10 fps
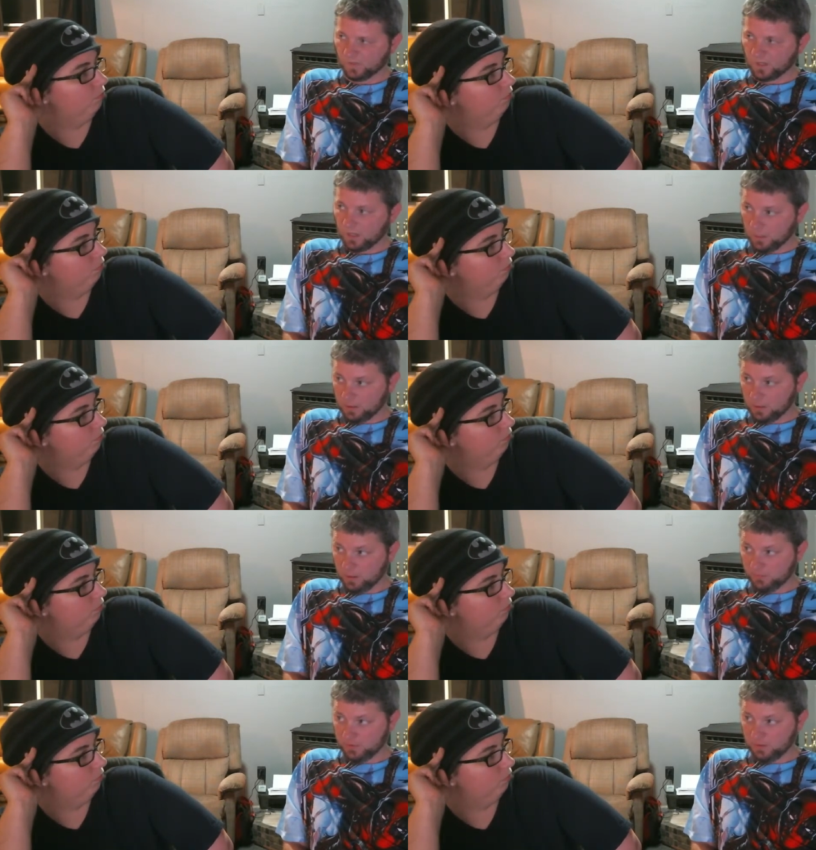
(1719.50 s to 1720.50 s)
Speaker 1: uh, of
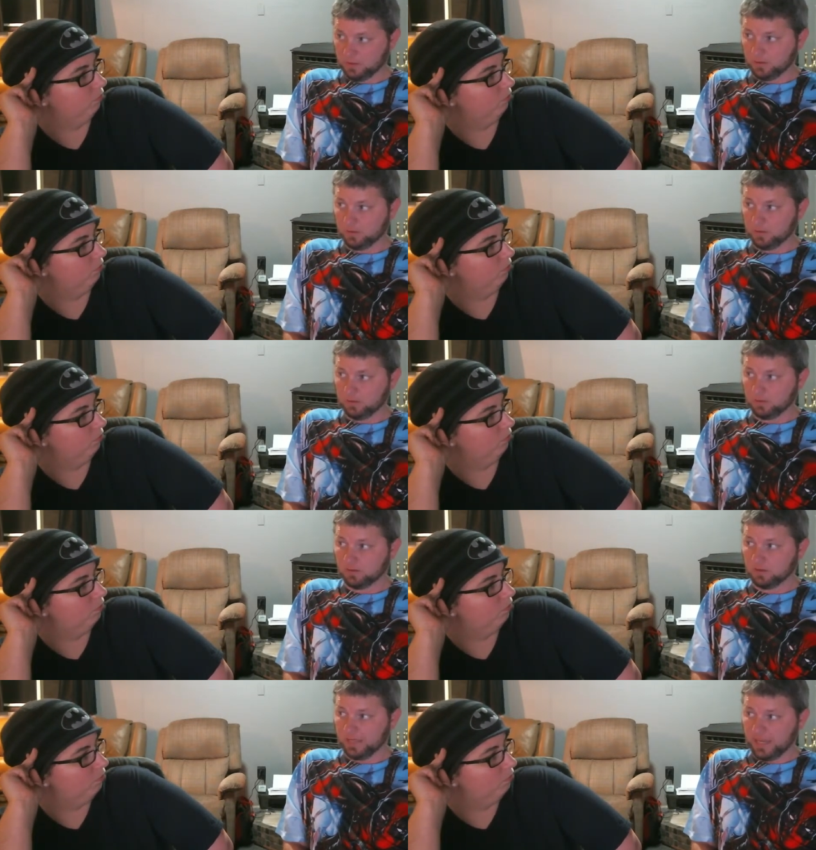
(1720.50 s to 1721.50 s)
the the
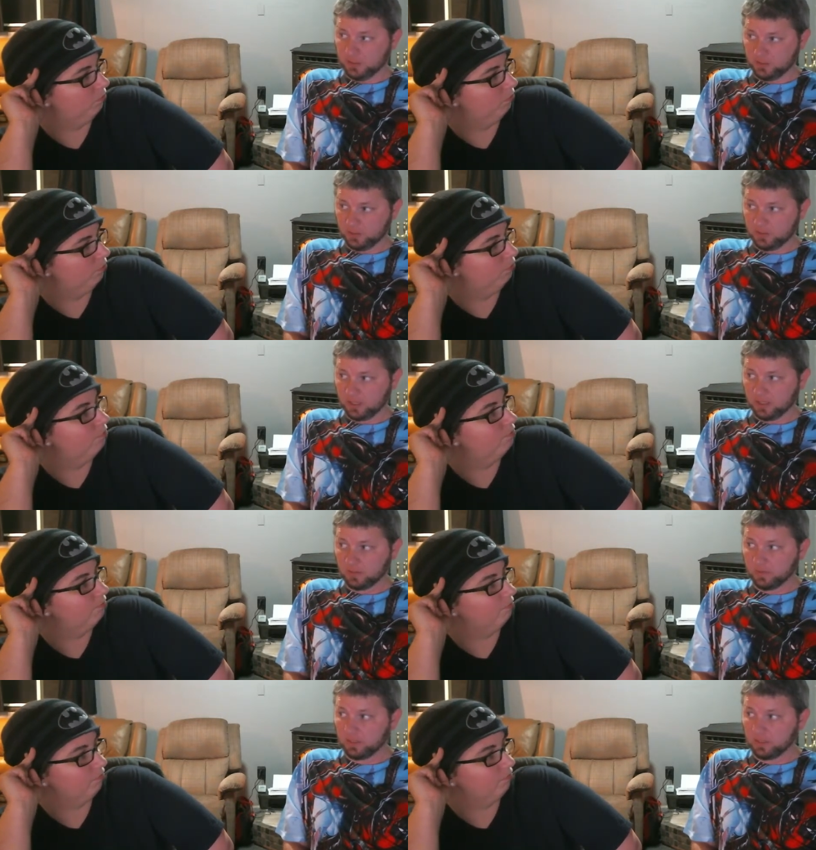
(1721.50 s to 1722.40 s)
Lannisters that could be?